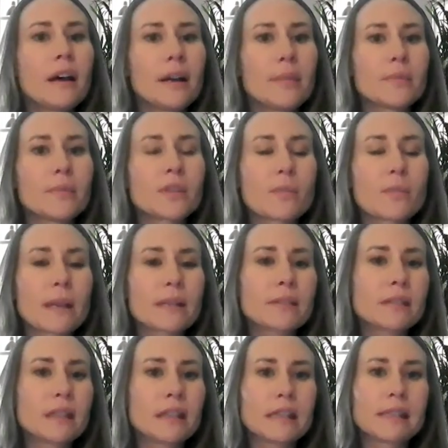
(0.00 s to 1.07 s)
um, so the
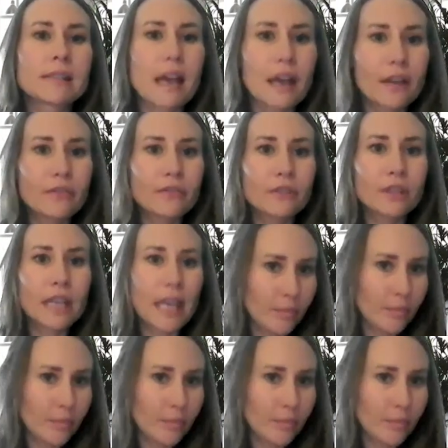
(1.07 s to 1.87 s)
best thing is every